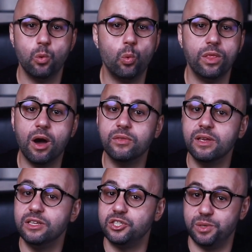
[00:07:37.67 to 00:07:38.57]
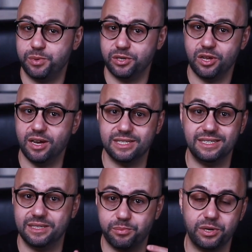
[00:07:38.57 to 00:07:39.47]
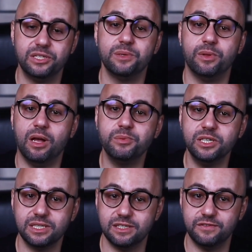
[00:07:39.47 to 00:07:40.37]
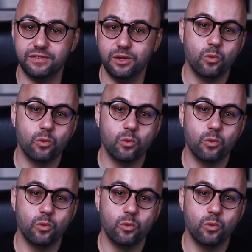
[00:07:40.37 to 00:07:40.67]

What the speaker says: without jeopardizing the principal objective,